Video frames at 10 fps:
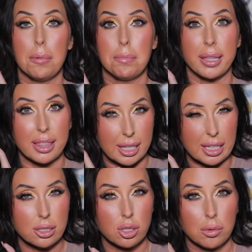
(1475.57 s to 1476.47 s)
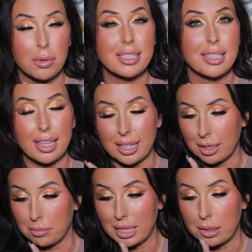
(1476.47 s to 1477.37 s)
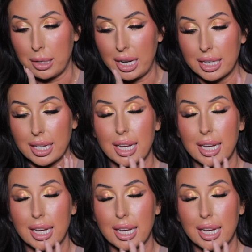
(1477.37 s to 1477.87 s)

but these are the ones I think I'm gonna buy.